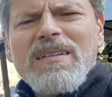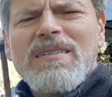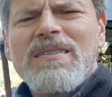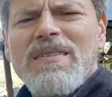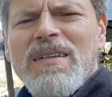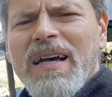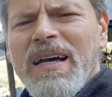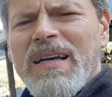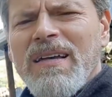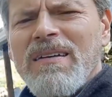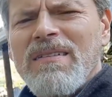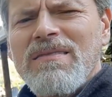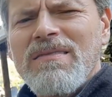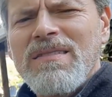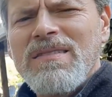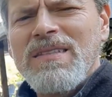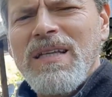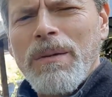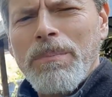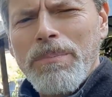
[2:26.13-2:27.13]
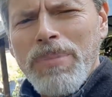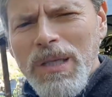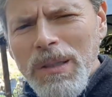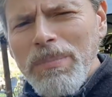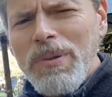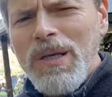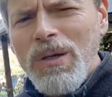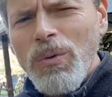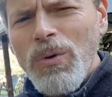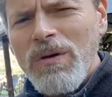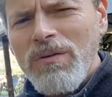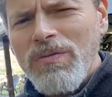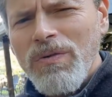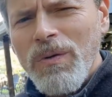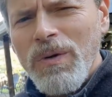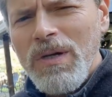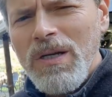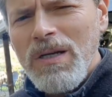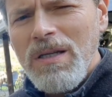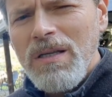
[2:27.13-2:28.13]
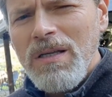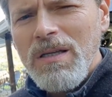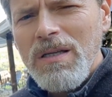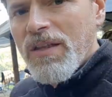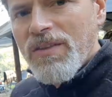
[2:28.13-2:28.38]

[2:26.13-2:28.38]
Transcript: Like, does that PP work for you?